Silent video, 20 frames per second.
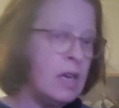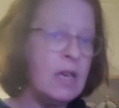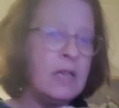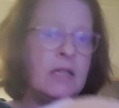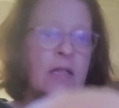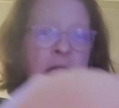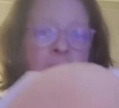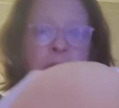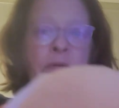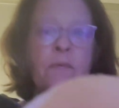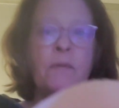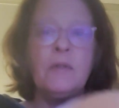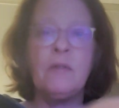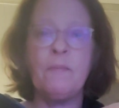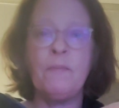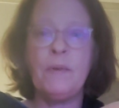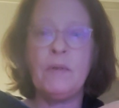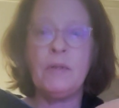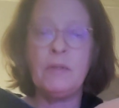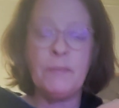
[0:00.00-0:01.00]
yes, this is one of
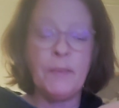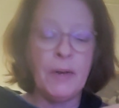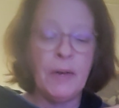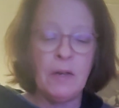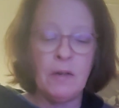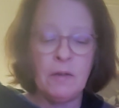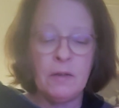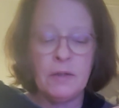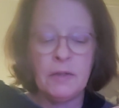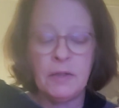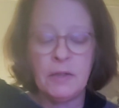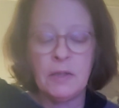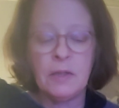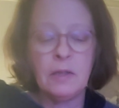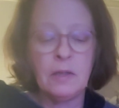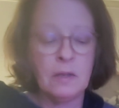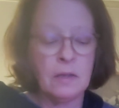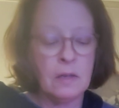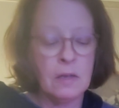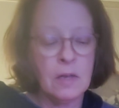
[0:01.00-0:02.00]
the Build-A-Bears.
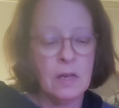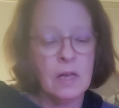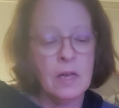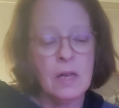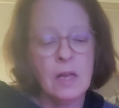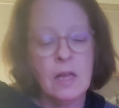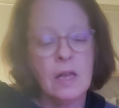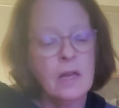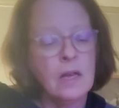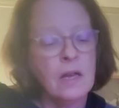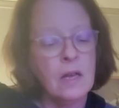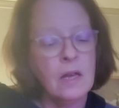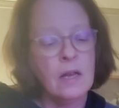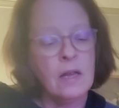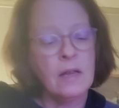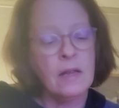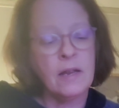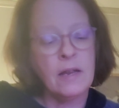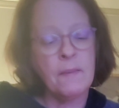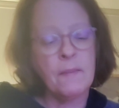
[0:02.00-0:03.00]

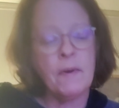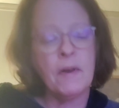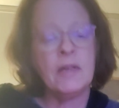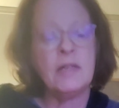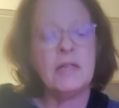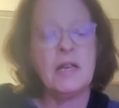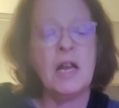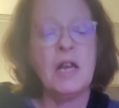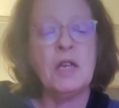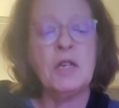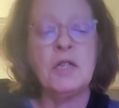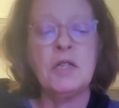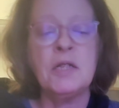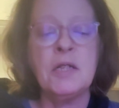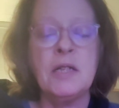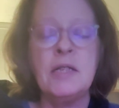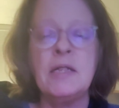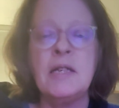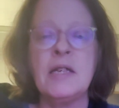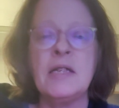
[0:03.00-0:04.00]
The name on it
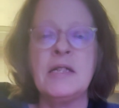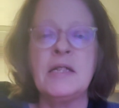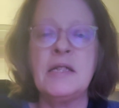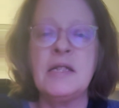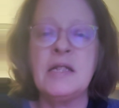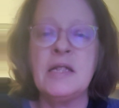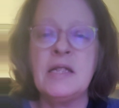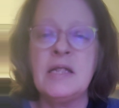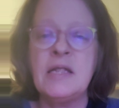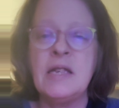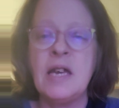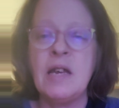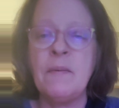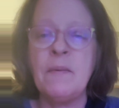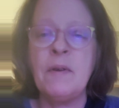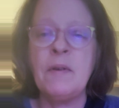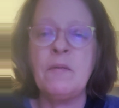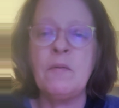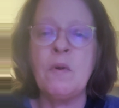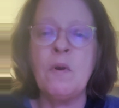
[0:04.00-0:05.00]
actually says
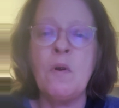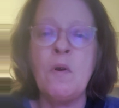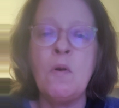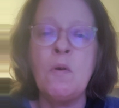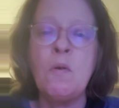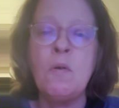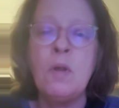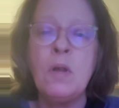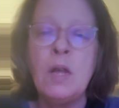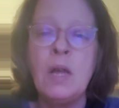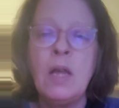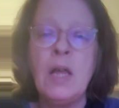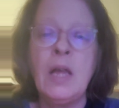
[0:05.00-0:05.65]
cinnamon roll,